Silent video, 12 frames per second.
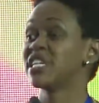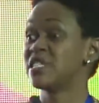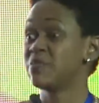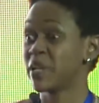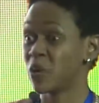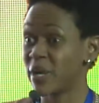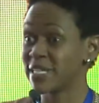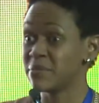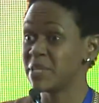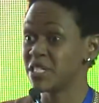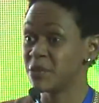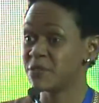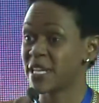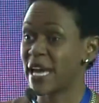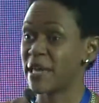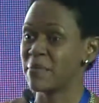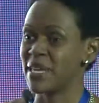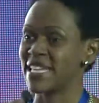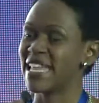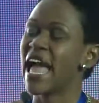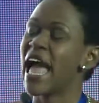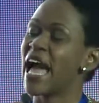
I spent quite a bit of time in,